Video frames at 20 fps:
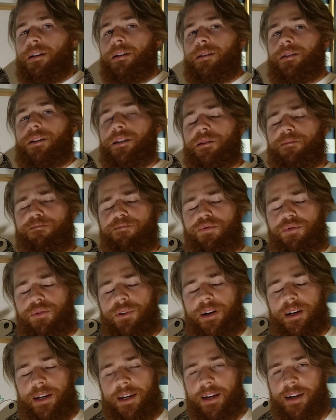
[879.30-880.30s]
Just
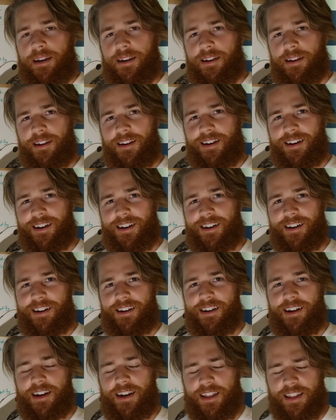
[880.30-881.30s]
breathe
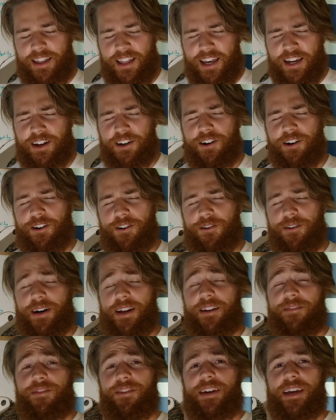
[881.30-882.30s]
and let go.
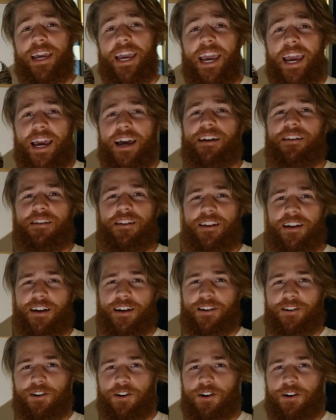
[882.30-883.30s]
And if you can't
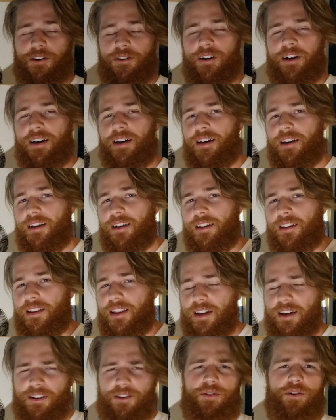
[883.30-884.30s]
let go
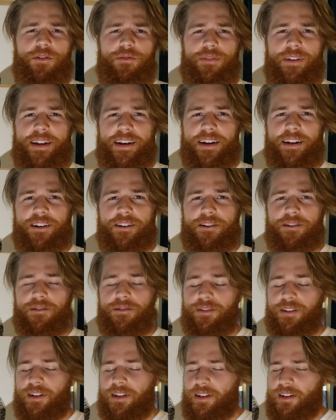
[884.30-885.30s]
of letting
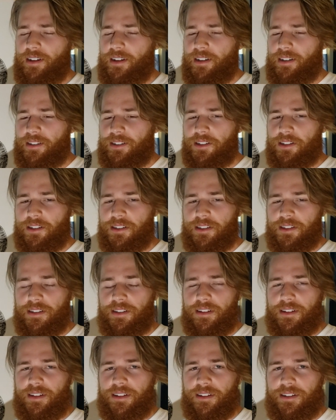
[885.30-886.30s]
go.
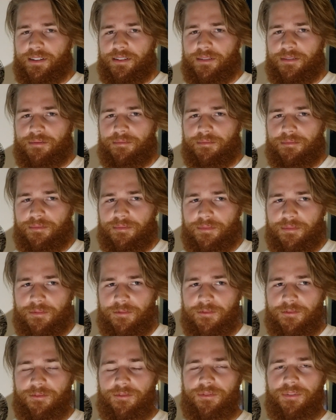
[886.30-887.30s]
Just
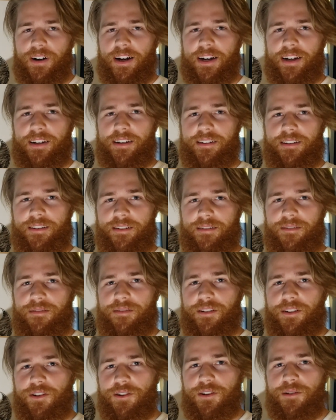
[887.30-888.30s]
find
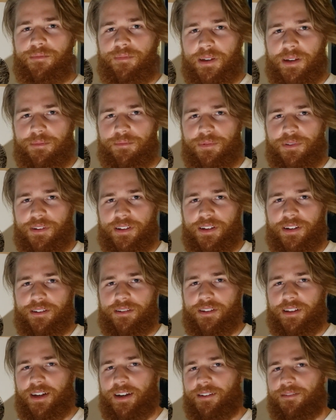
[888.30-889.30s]
good people in
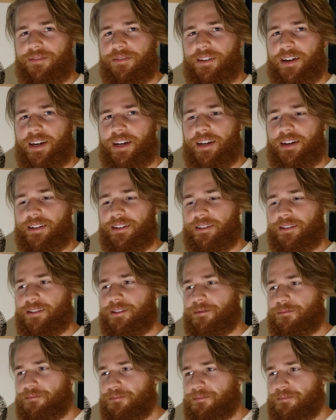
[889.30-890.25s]
your life, and